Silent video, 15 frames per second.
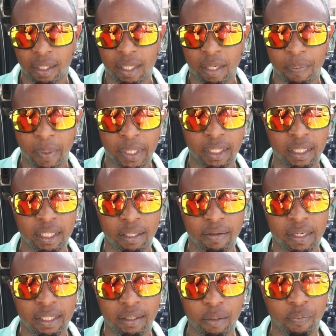the price
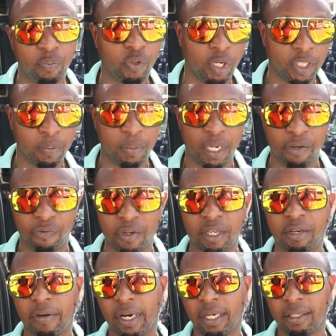increase, trust me, I feel
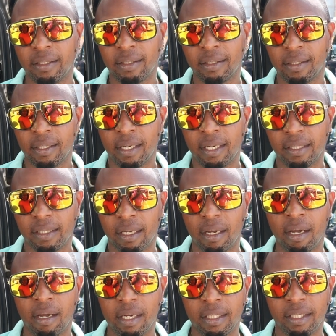great. It's
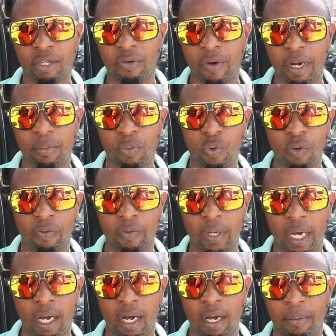a, it's a great move.
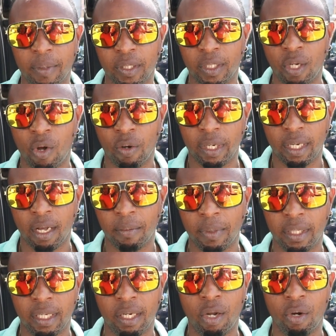Um, it's long in
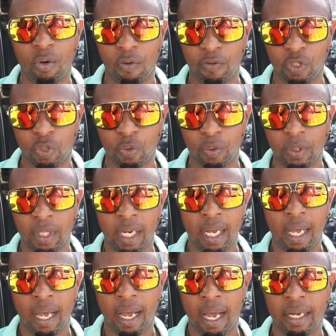coming and long overdue.
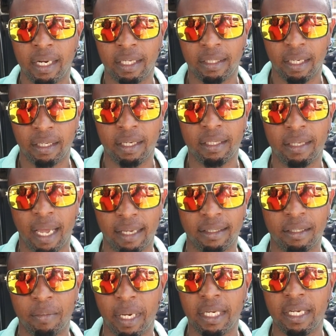And I think the
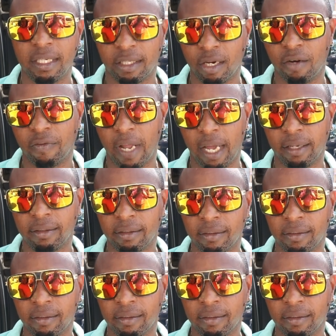taxi men deserve that.